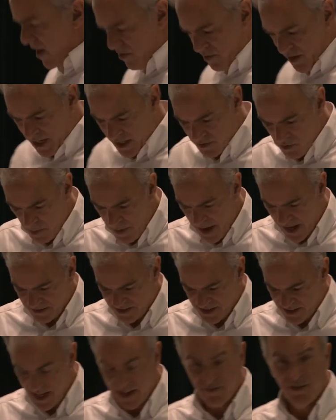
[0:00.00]
I reckon I'm about
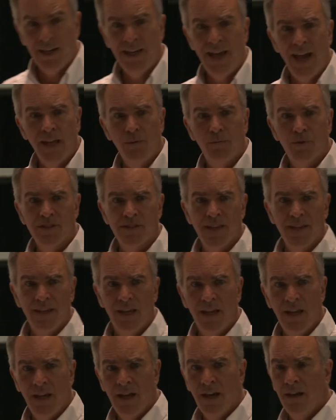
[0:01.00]
70, 80%
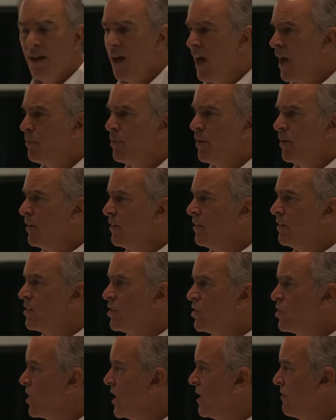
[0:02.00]
here, up here in
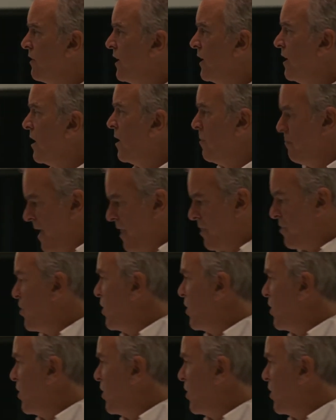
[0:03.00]
achieving, about